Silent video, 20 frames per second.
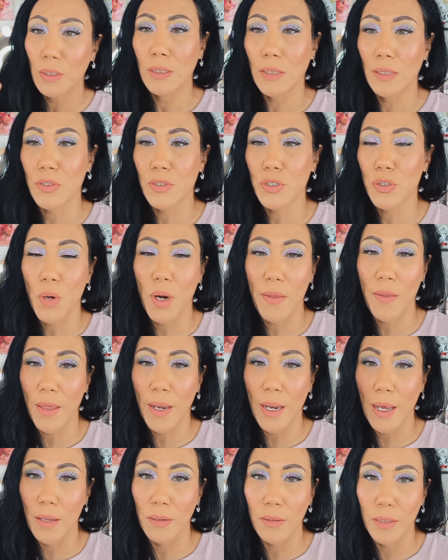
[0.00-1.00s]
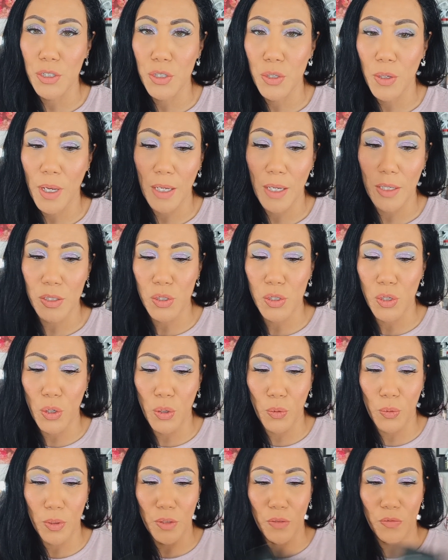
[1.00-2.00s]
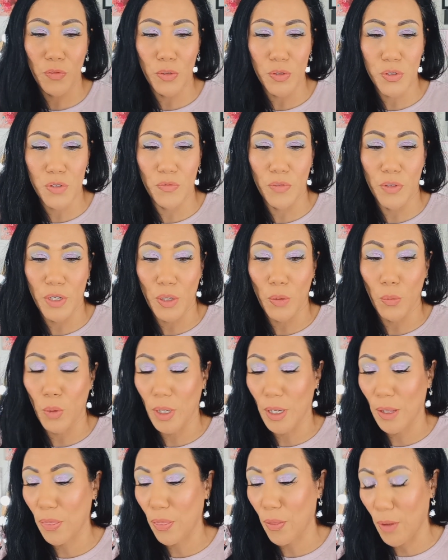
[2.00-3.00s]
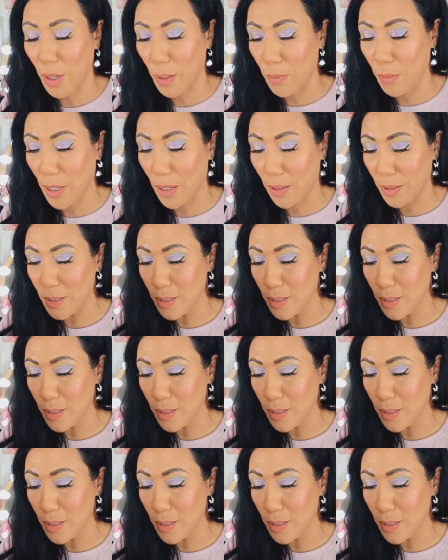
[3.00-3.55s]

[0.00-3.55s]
I'll have to try that out and let you guys know in a future video what I thought about